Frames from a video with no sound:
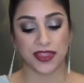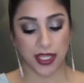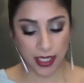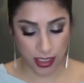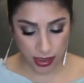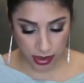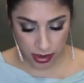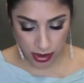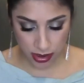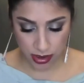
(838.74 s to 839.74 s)

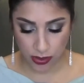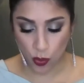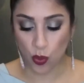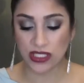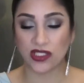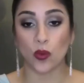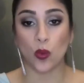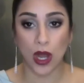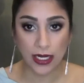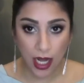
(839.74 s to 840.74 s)
This was the
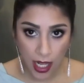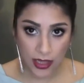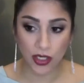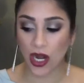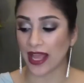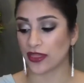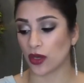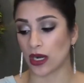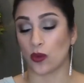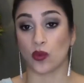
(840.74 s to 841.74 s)
one color I
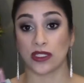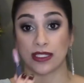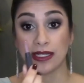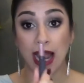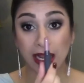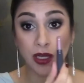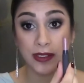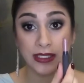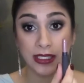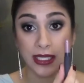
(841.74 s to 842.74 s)
thought I was not
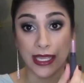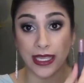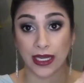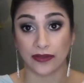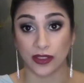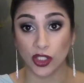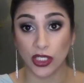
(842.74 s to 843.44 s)
going to like, and if you